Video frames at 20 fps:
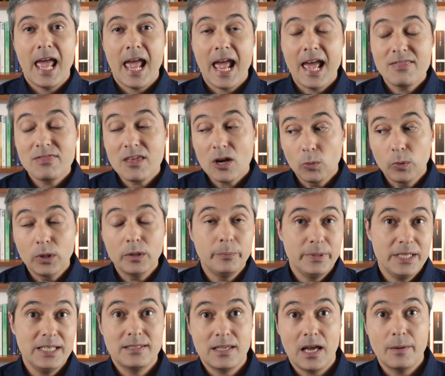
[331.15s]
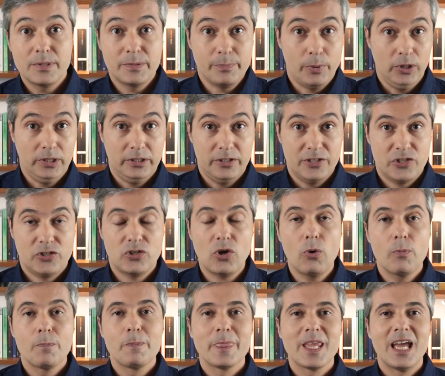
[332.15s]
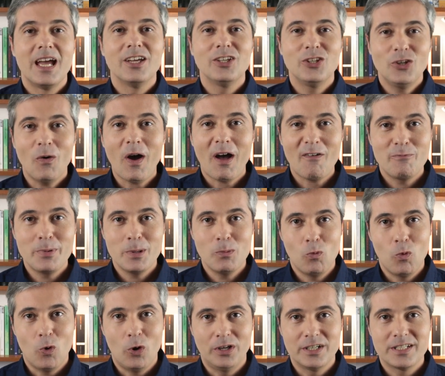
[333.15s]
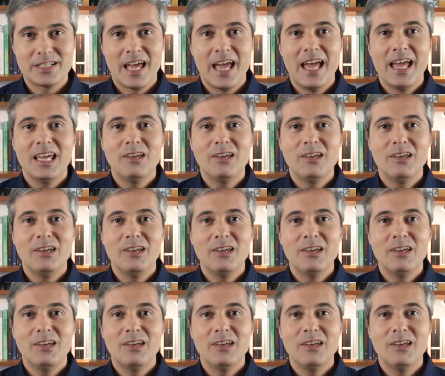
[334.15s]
and there will be some spoilers. So you have been warned.